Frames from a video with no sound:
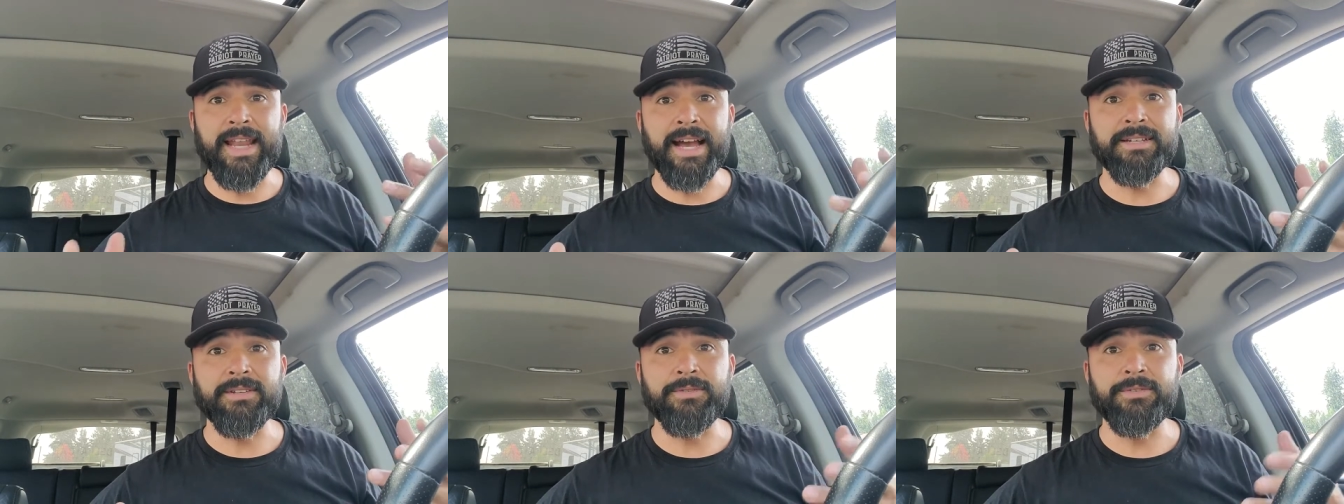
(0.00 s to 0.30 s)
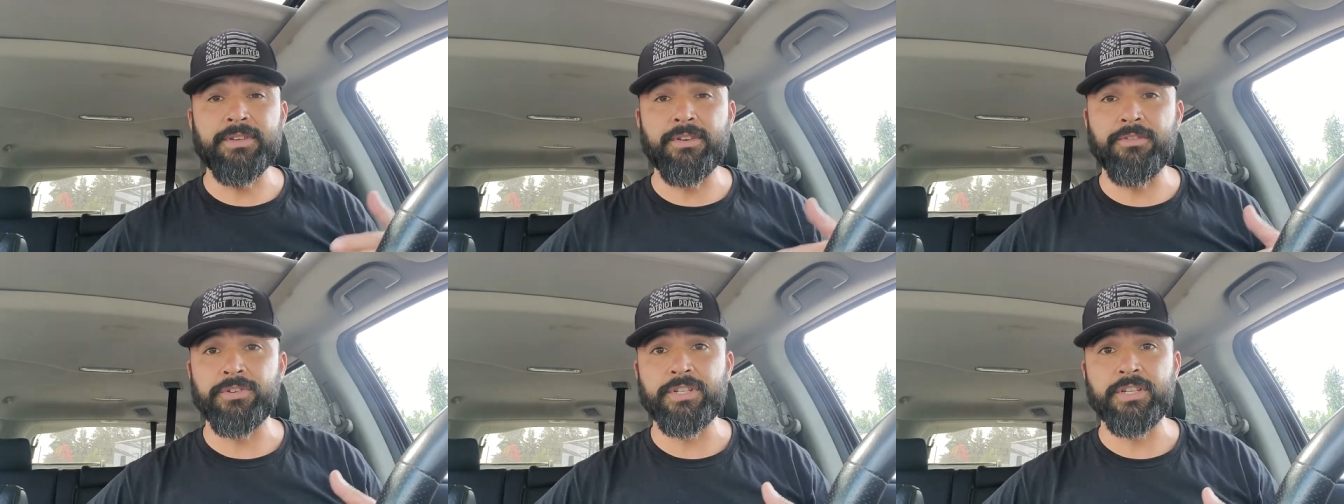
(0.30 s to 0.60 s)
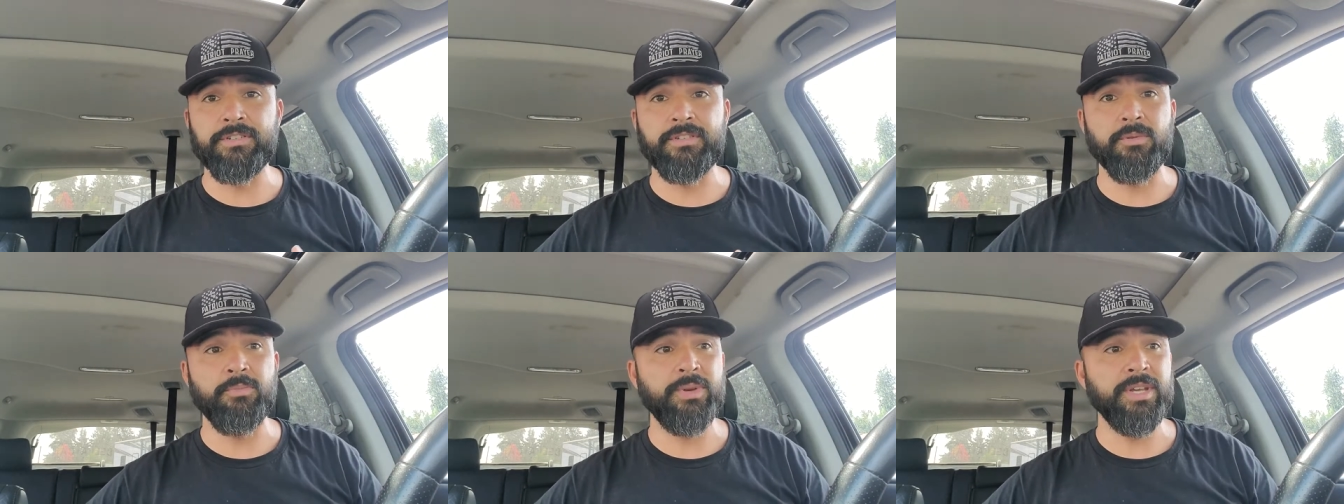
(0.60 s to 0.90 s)
act of civil
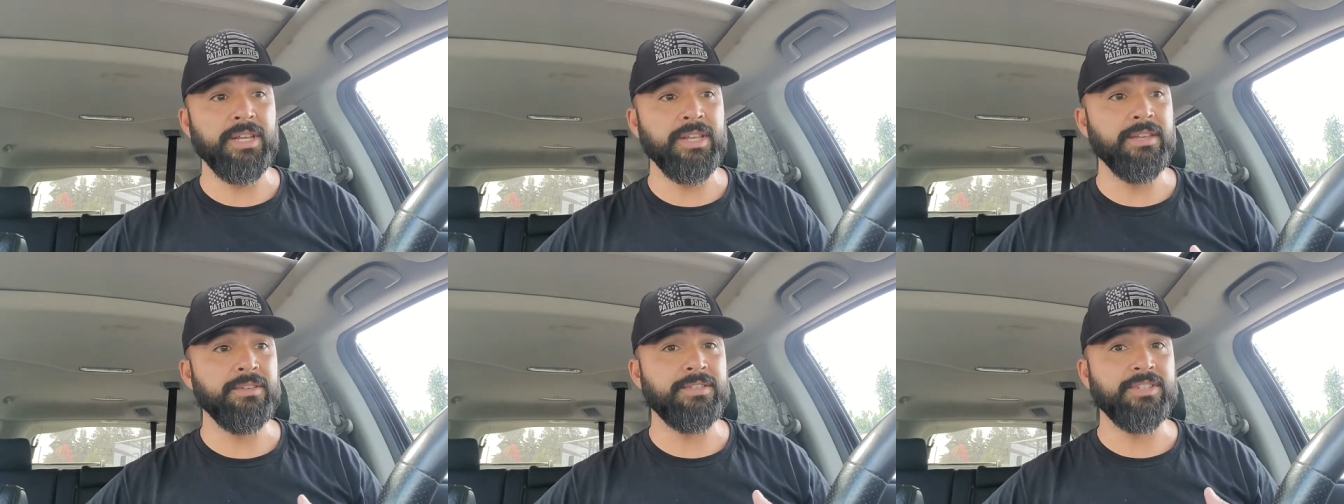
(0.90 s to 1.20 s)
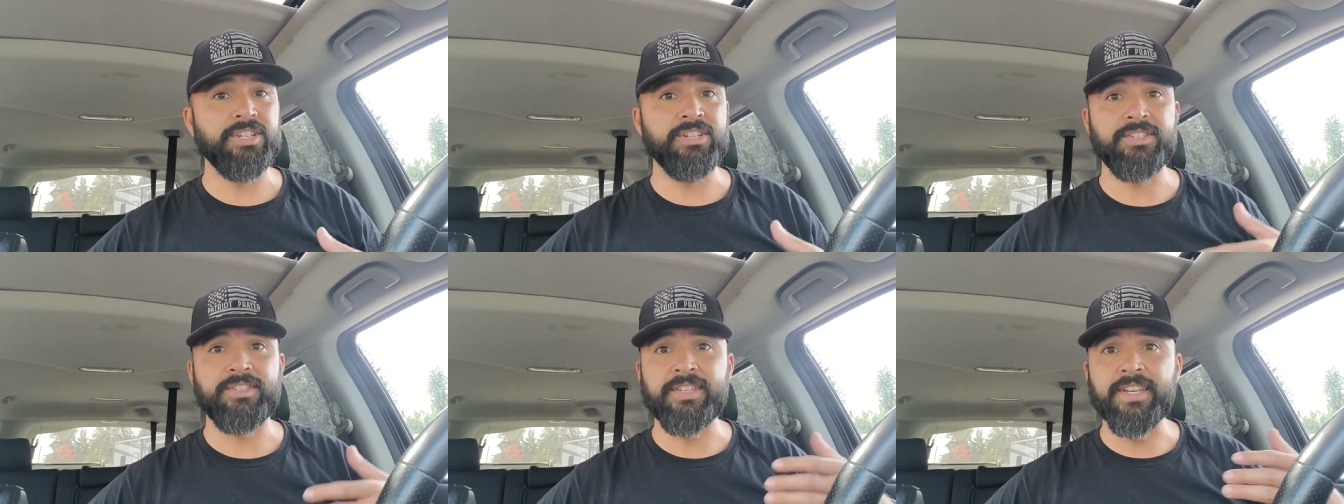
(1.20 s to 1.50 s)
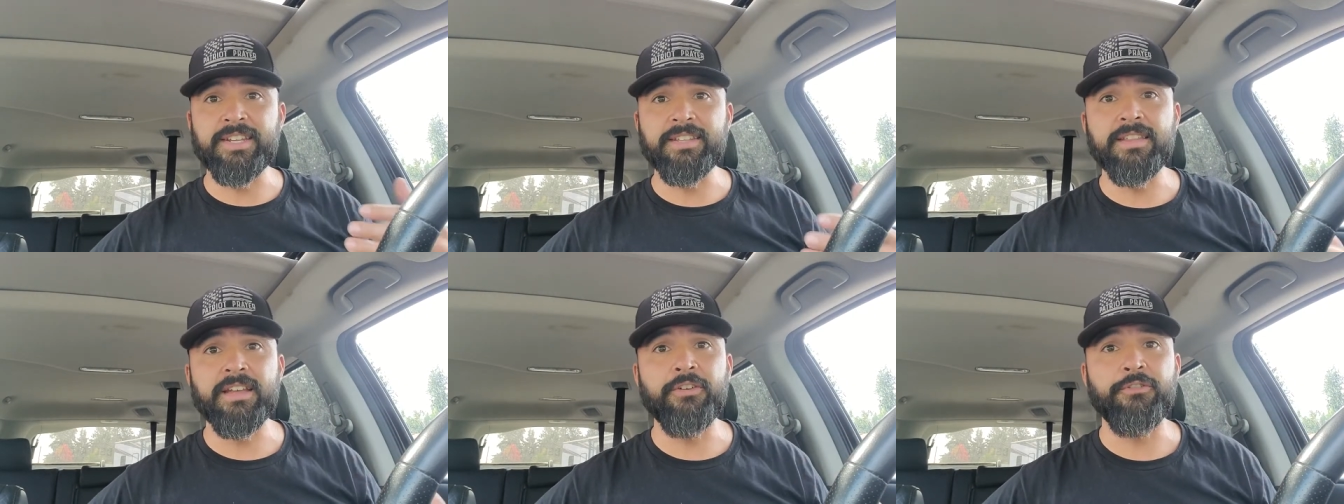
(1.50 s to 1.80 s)
disobedience, just
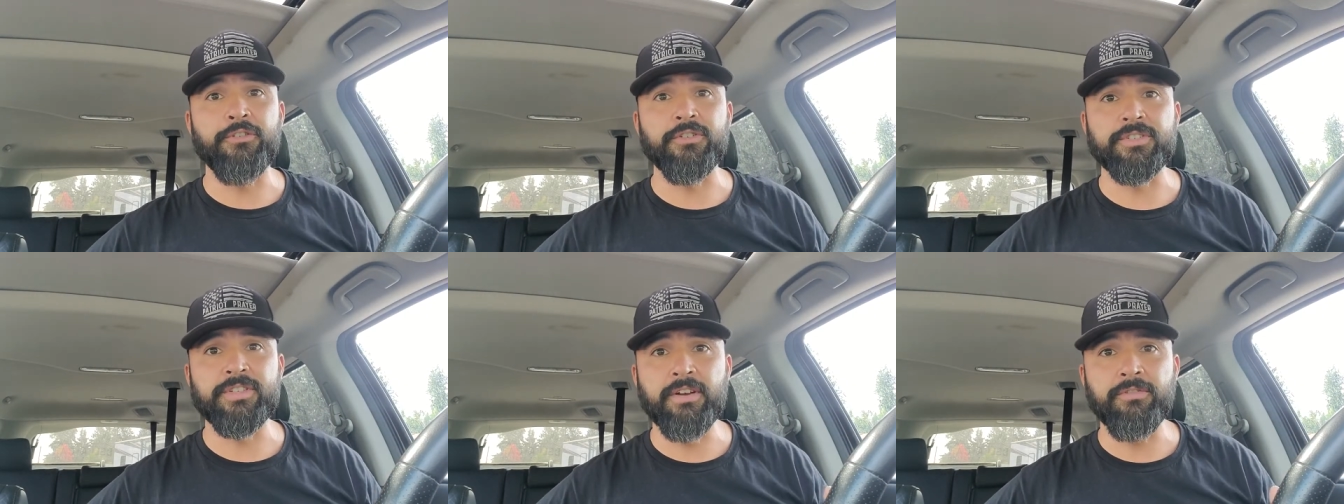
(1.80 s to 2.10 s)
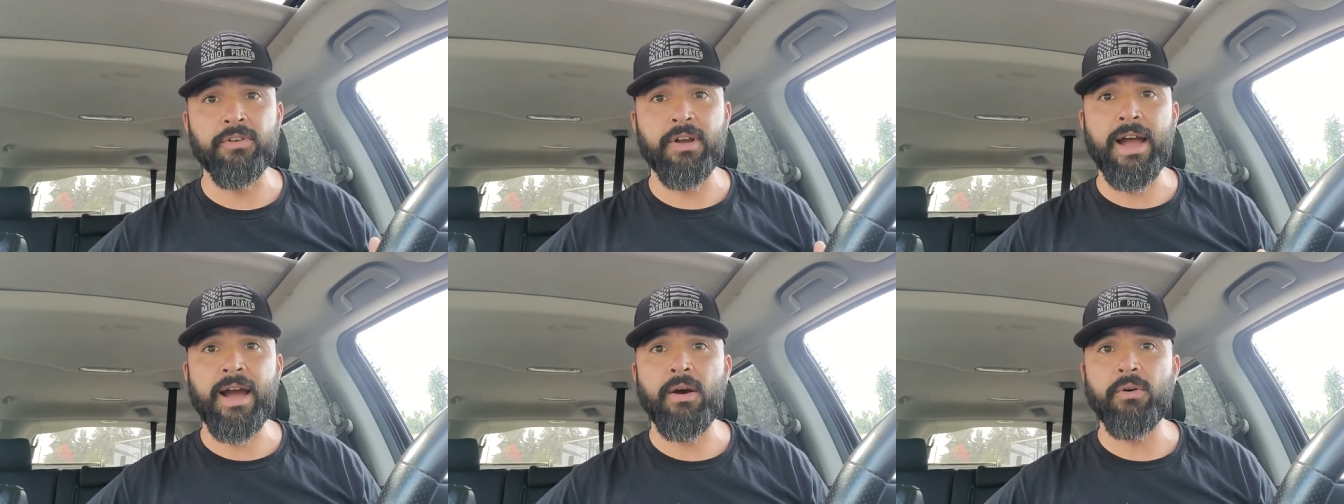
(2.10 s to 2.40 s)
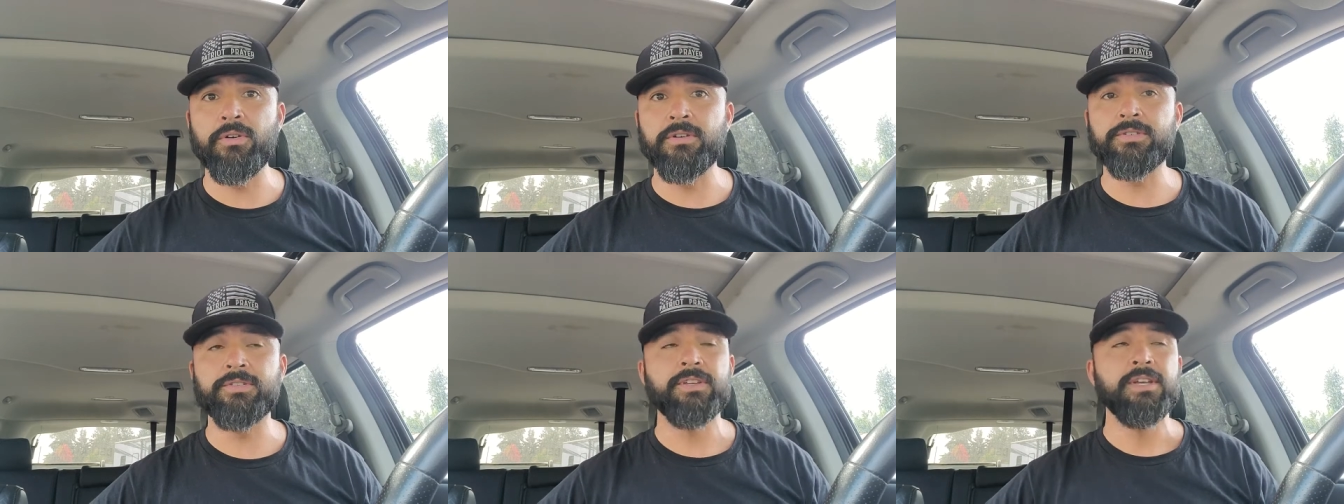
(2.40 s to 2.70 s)
sitting there for several
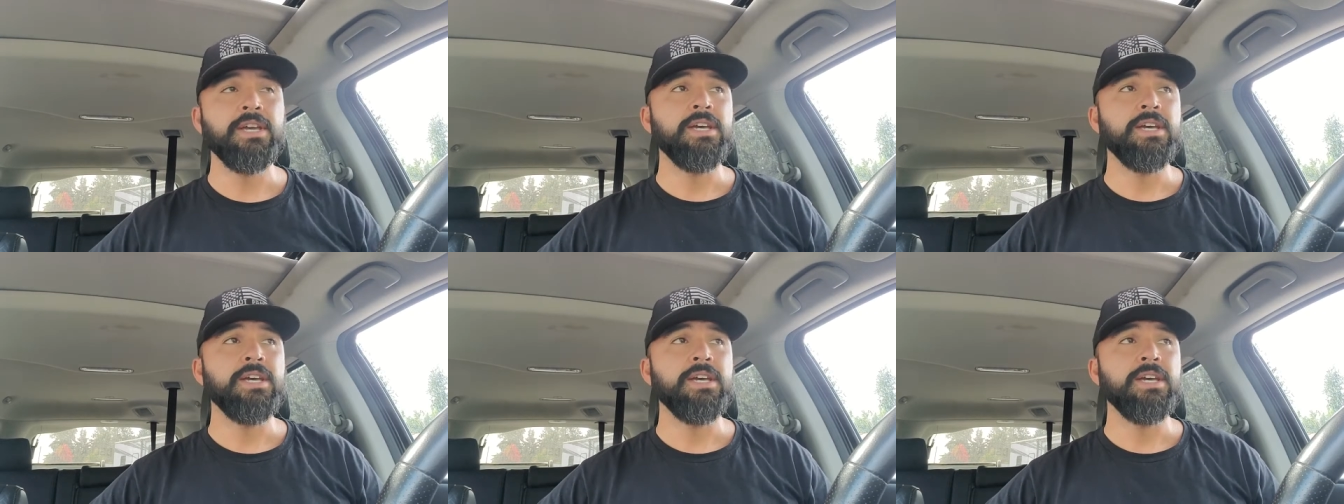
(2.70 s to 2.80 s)
hours.